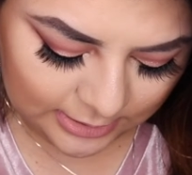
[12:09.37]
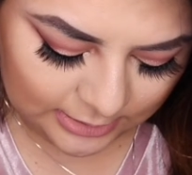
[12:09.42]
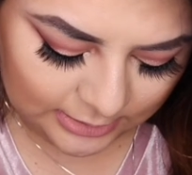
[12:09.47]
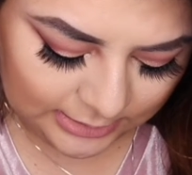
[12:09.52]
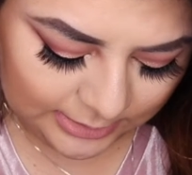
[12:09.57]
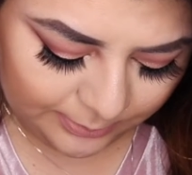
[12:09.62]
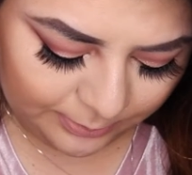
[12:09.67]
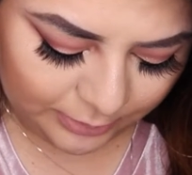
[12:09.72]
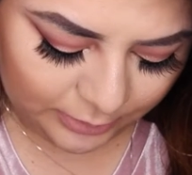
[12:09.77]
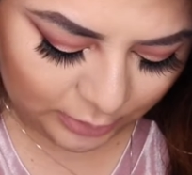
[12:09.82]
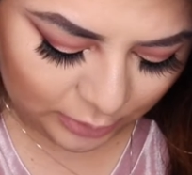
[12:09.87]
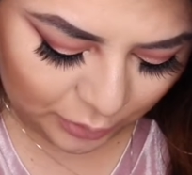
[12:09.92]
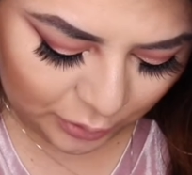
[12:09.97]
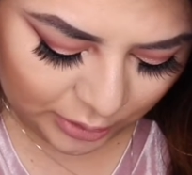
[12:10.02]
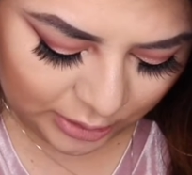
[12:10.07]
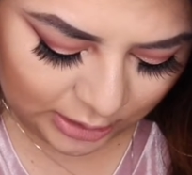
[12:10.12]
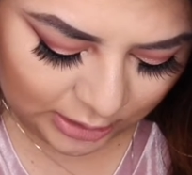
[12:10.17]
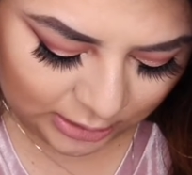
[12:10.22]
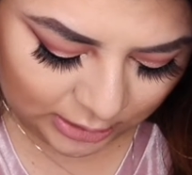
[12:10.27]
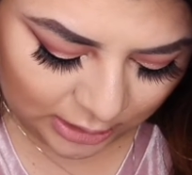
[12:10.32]

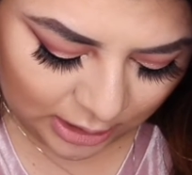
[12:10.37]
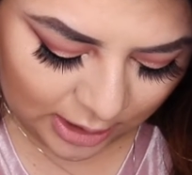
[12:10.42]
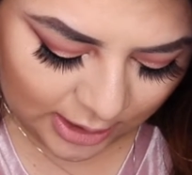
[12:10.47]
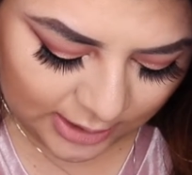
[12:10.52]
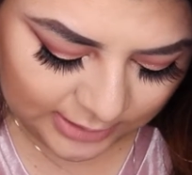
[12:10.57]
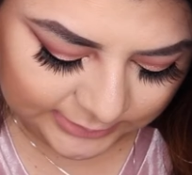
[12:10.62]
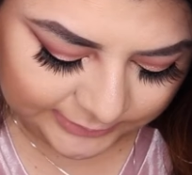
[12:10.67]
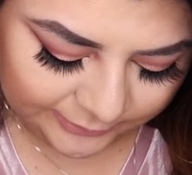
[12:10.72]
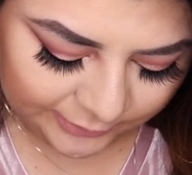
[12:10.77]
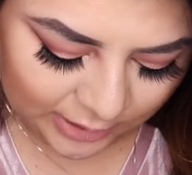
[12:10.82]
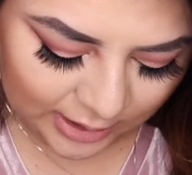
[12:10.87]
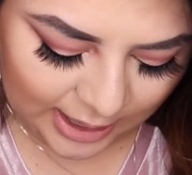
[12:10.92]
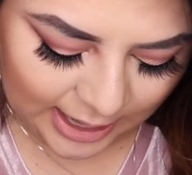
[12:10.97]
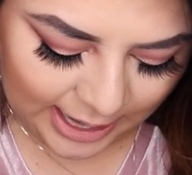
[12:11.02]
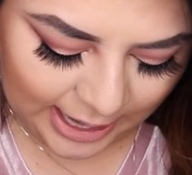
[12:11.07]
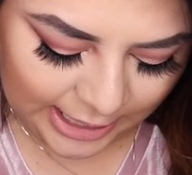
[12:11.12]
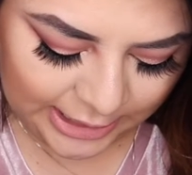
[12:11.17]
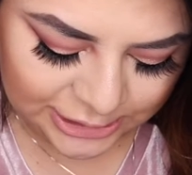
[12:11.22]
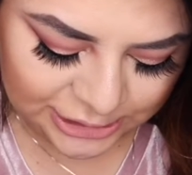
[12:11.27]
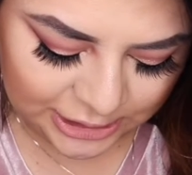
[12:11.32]
lure gloss for a
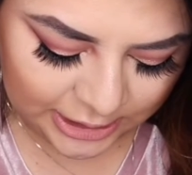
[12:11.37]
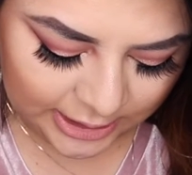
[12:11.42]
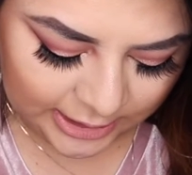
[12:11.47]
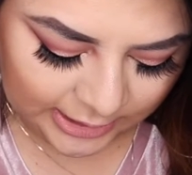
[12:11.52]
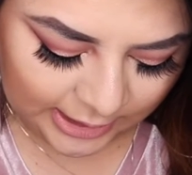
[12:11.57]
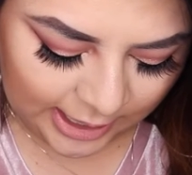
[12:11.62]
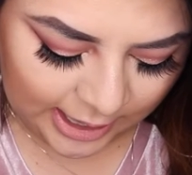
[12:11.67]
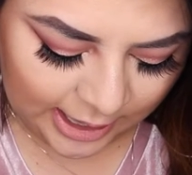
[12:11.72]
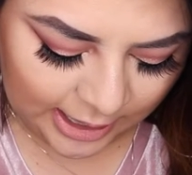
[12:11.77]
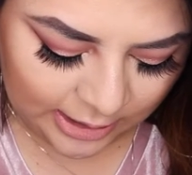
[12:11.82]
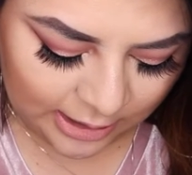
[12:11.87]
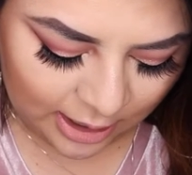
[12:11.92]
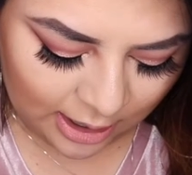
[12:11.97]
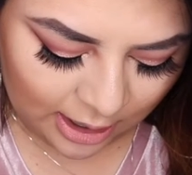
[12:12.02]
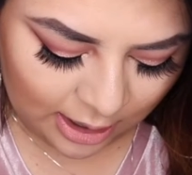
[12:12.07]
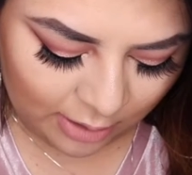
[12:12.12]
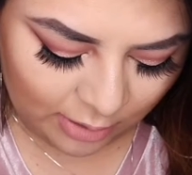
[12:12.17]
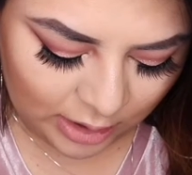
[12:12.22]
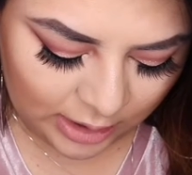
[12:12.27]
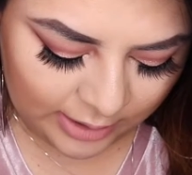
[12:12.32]
high shine. Add
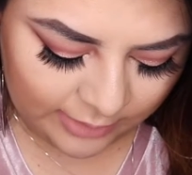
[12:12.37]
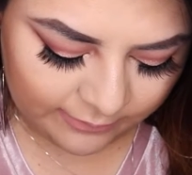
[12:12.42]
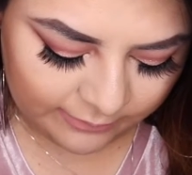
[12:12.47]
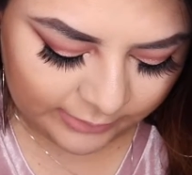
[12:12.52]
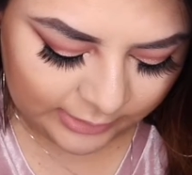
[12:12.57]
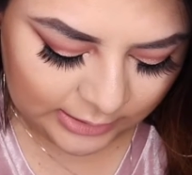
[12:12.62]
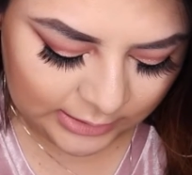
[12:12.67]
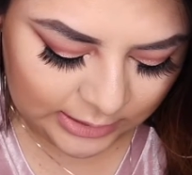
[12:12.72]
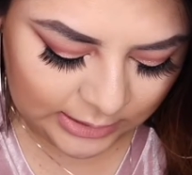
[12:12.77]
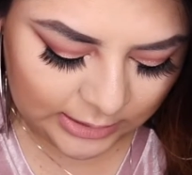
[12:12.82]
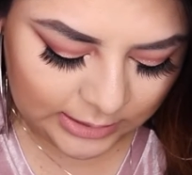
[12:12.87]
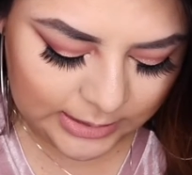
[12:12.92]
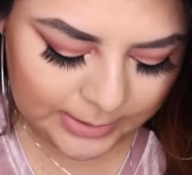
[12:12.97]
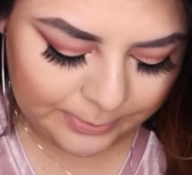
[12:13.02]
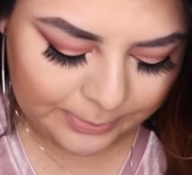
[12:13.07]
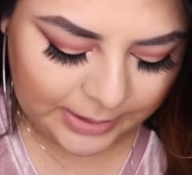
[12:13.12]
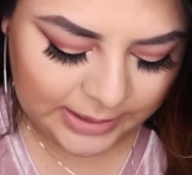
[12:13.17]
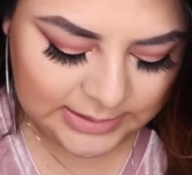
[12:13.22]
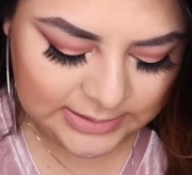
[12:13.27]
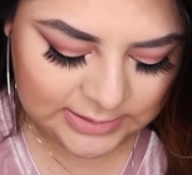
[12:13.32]
our Vignette
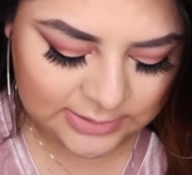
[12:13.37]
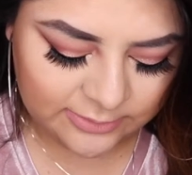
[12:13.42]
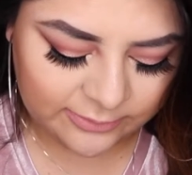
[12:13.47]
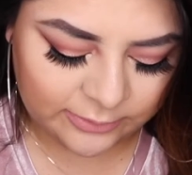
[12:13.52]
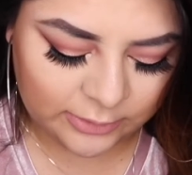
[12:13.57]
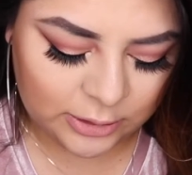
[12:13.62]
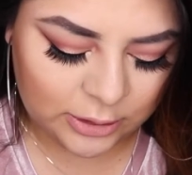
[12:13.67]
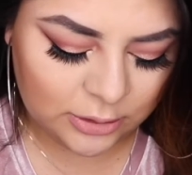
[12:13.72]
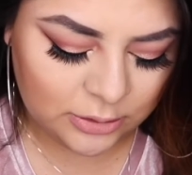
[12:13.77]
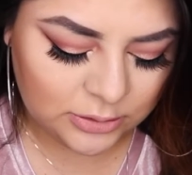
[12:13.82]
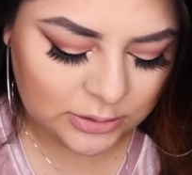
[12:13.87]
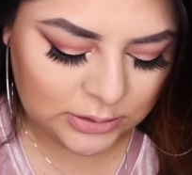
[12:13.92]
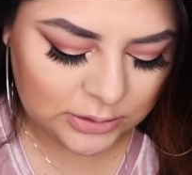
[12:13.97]
lip pencil for